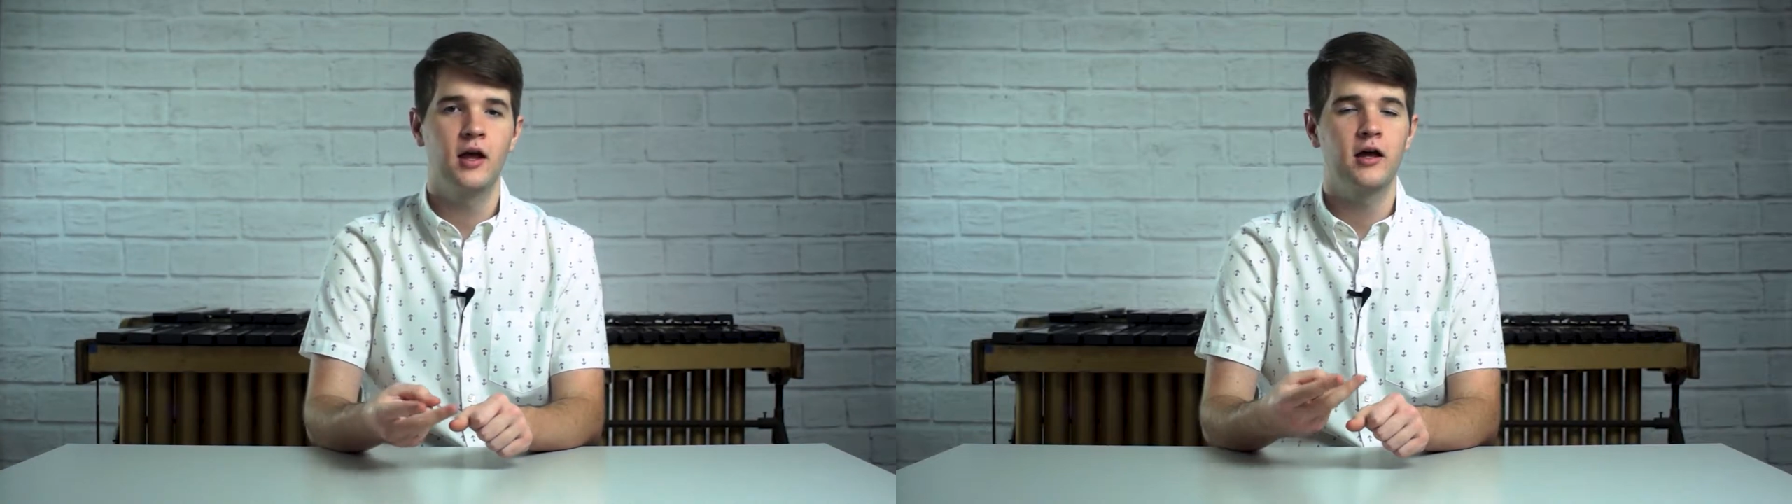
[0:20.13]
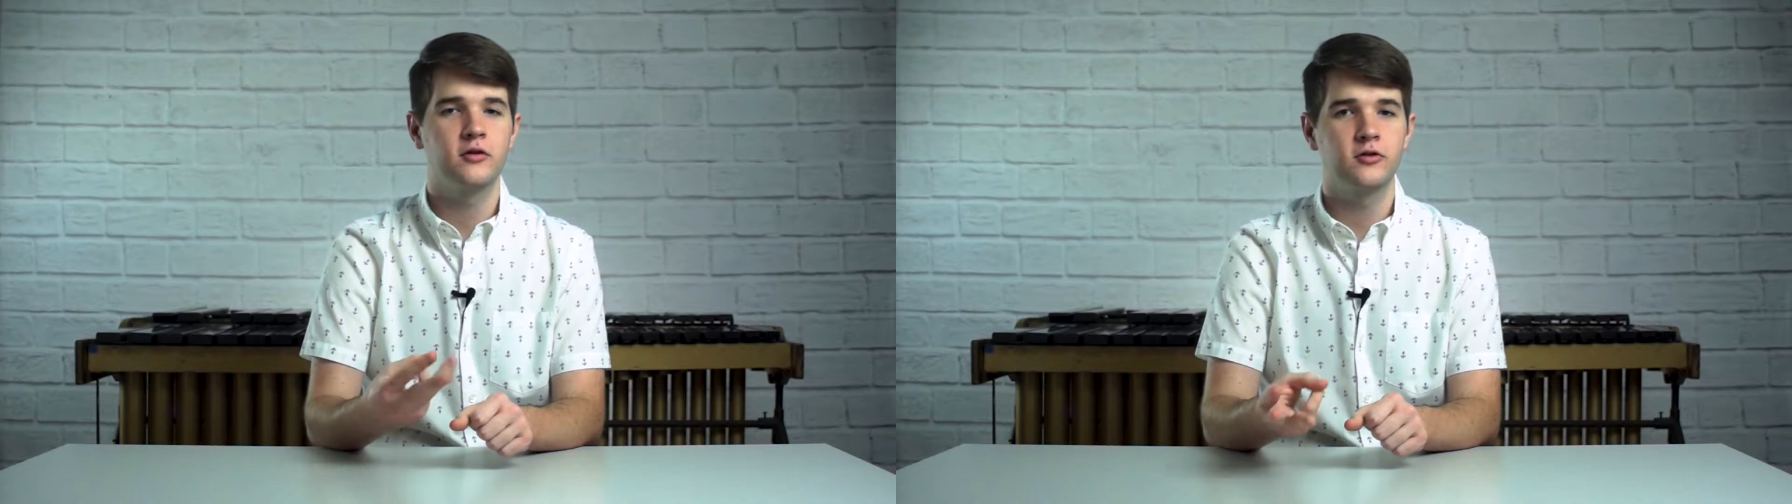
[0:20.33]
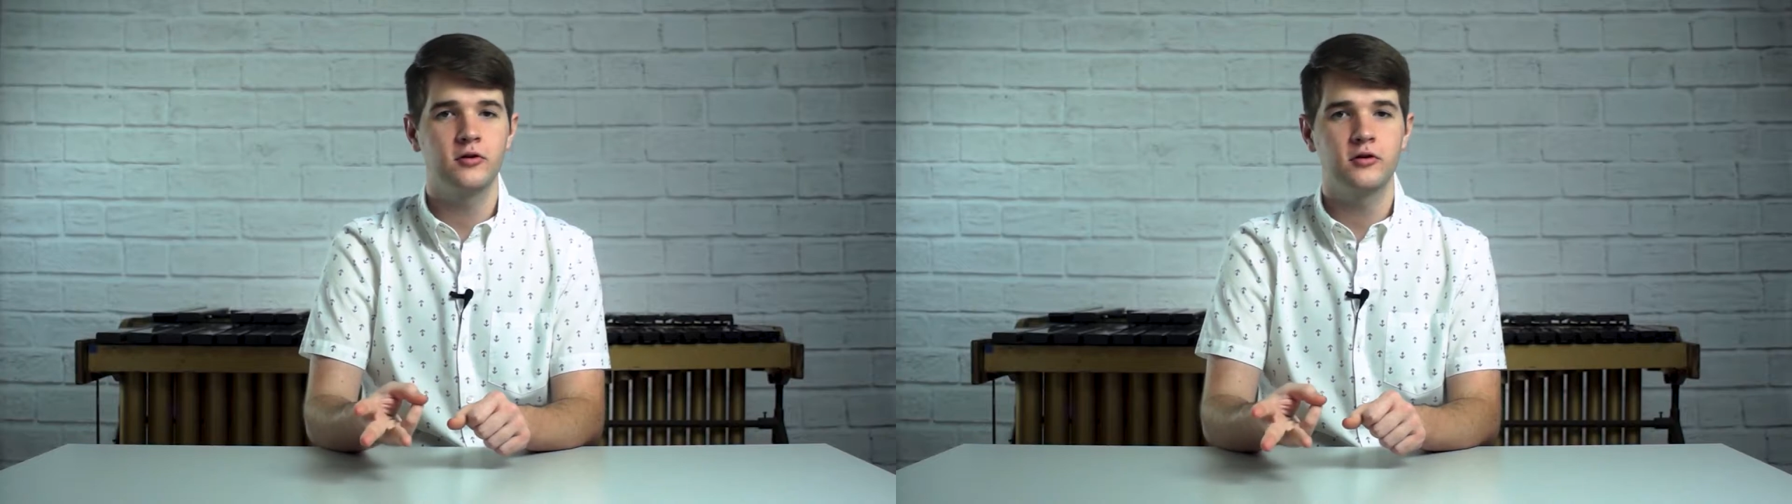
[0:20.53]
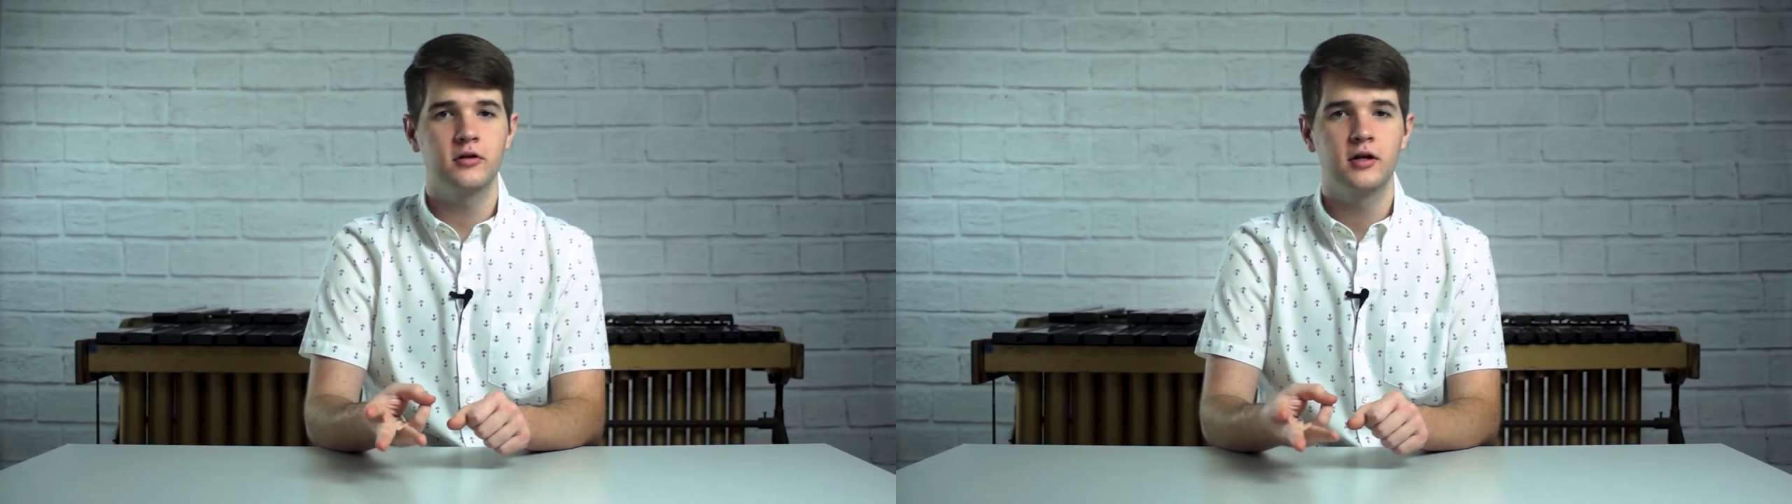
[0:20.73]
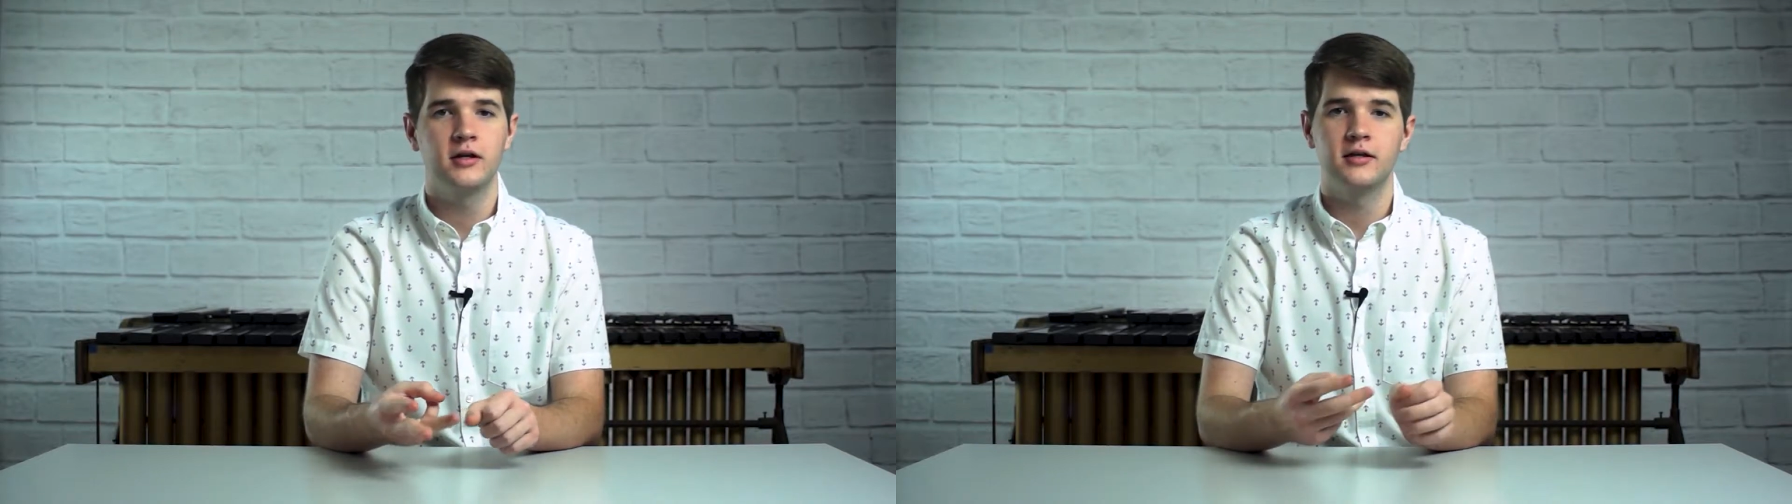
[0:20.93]
and the third
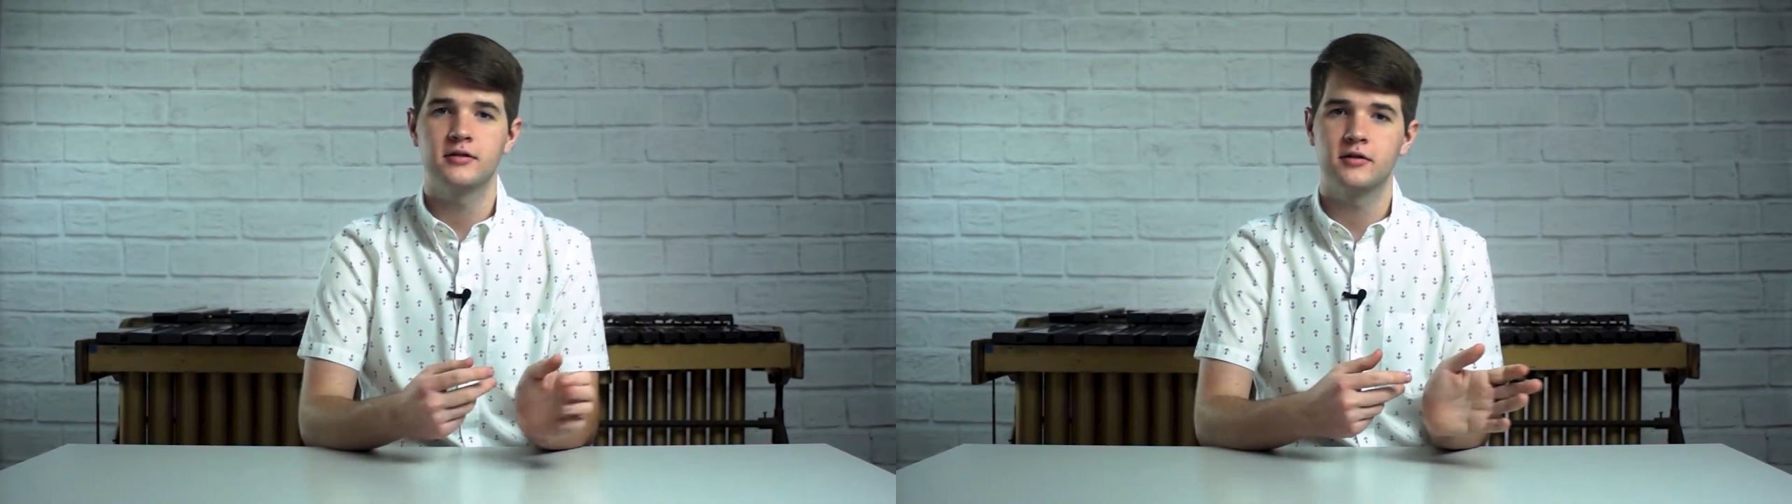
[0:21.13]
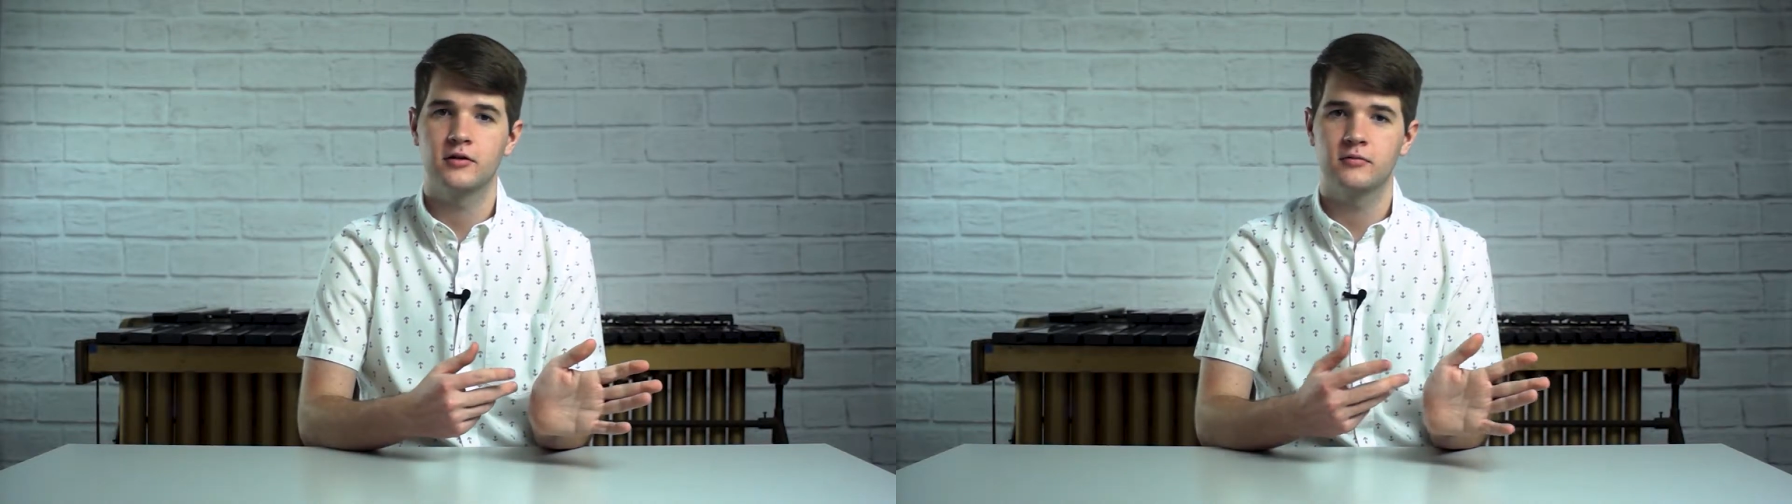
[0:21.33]
is the